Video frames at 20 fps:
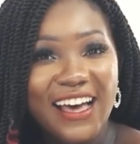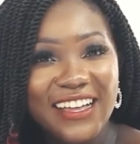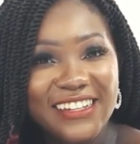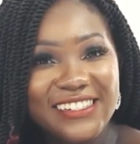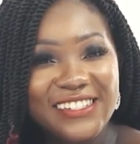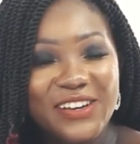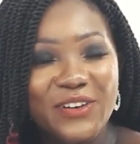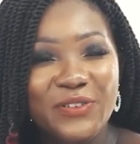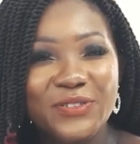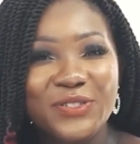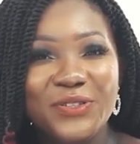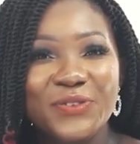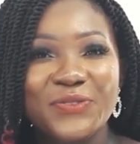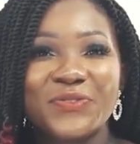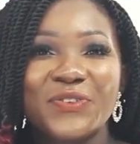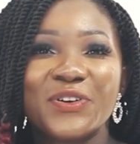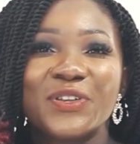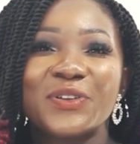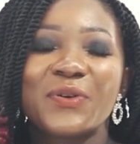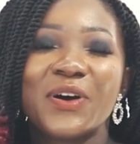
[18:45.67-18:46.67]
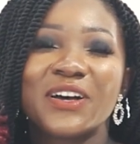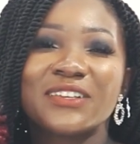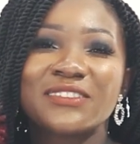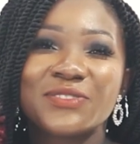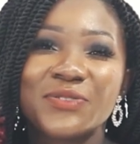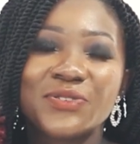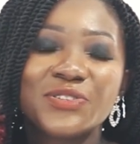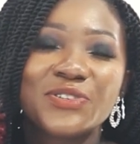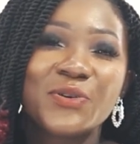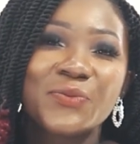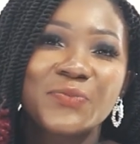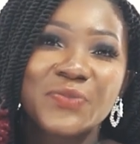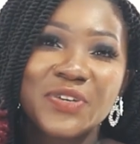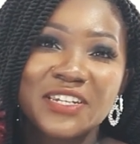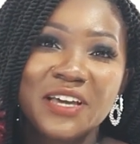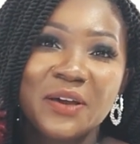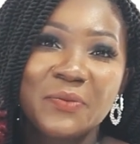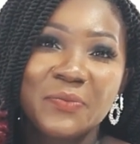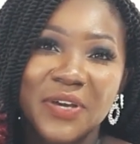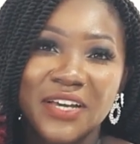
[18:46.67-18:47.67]
and also follow our
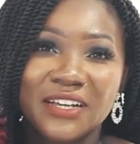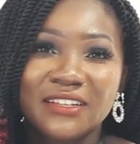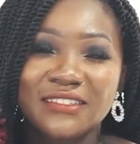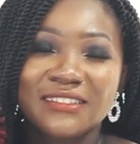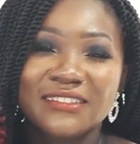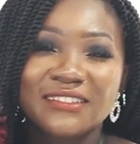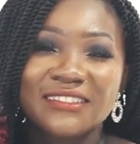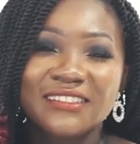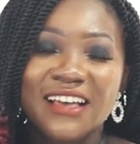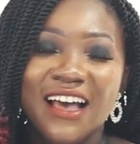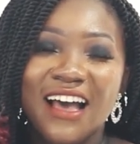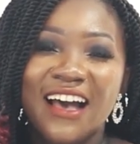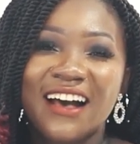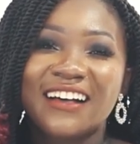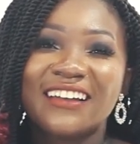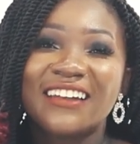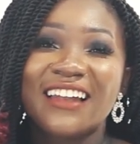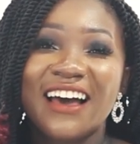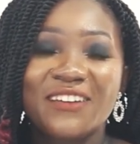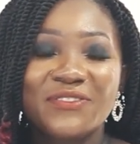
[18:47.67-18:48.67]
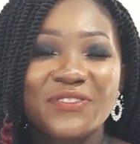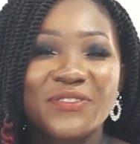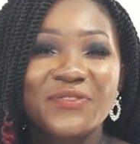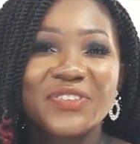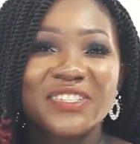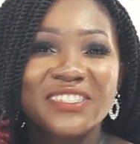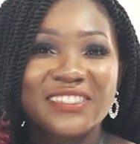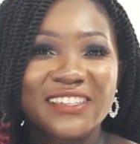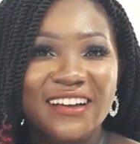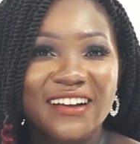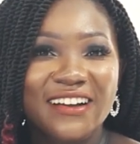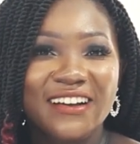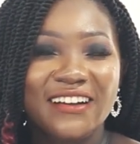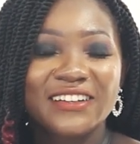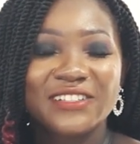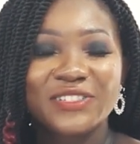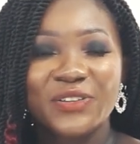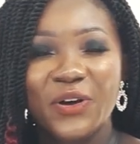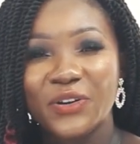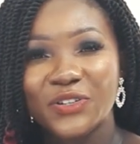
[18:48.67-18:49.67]
social media pages, Life of a
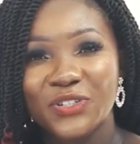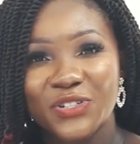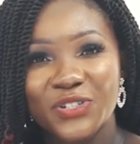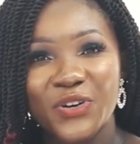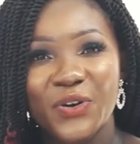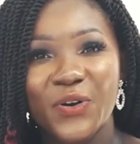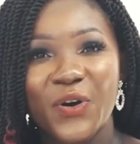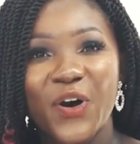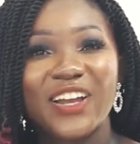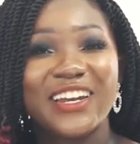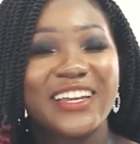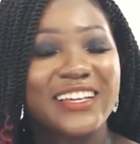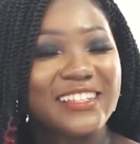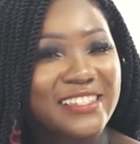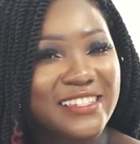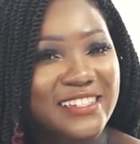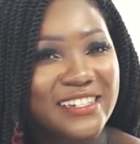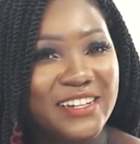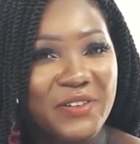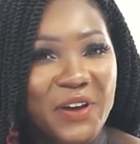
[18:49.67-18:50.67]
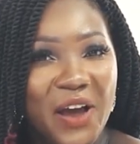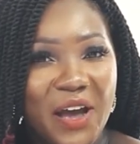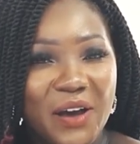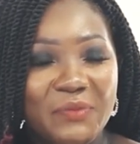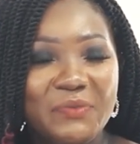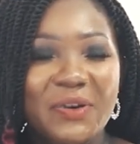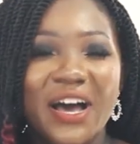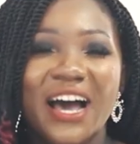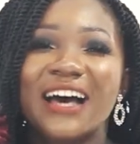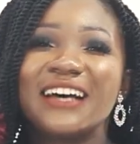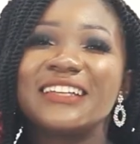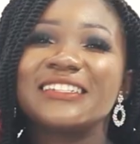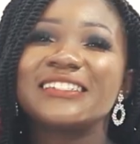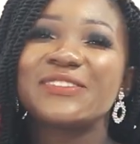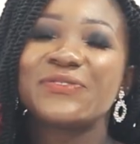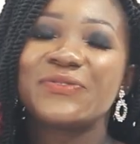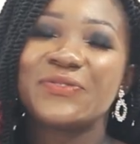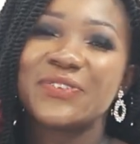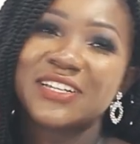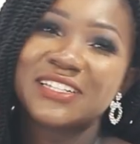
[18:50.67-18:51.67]
Singer Talk Show on Instagram
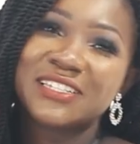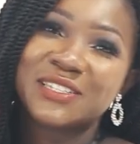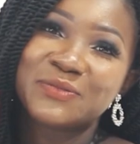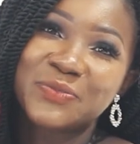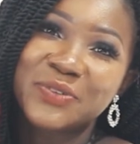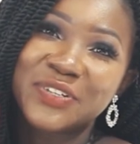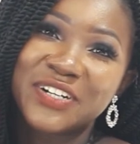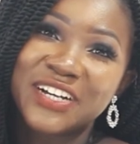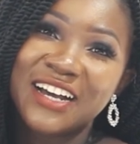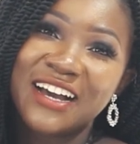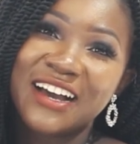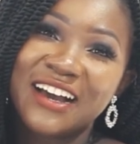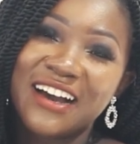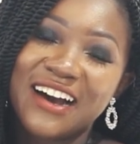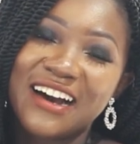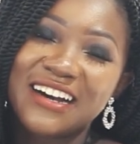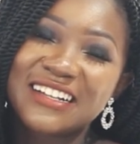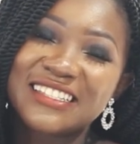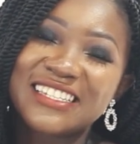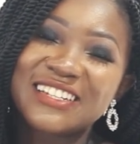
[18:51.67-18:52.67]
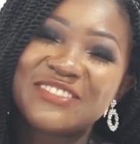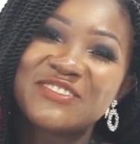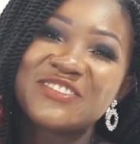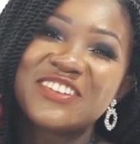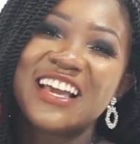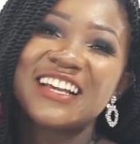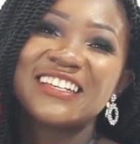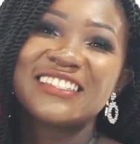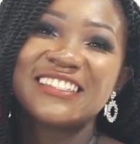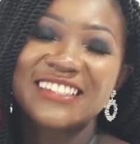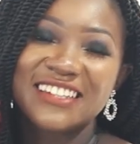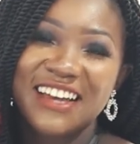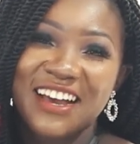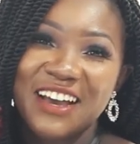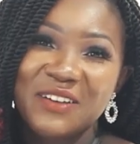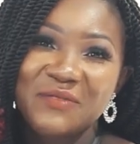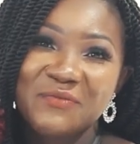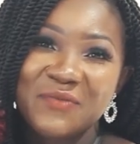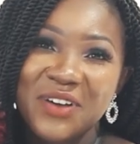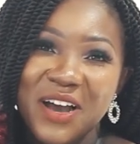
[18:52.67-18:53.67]
and Facebook. Until
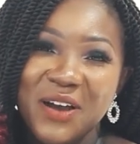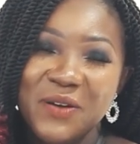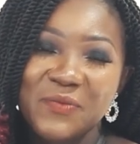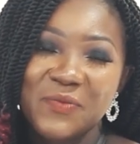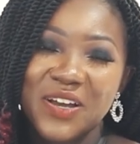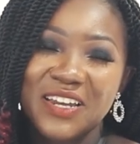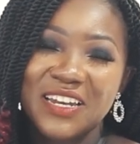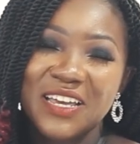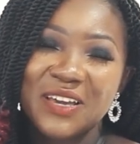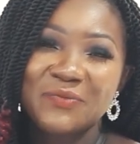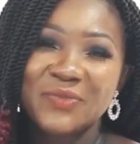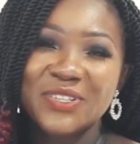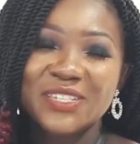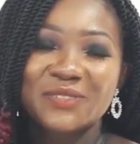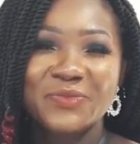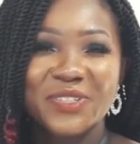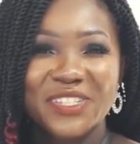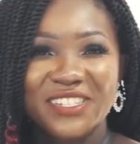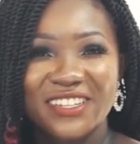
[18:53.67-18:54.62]
next time, my name is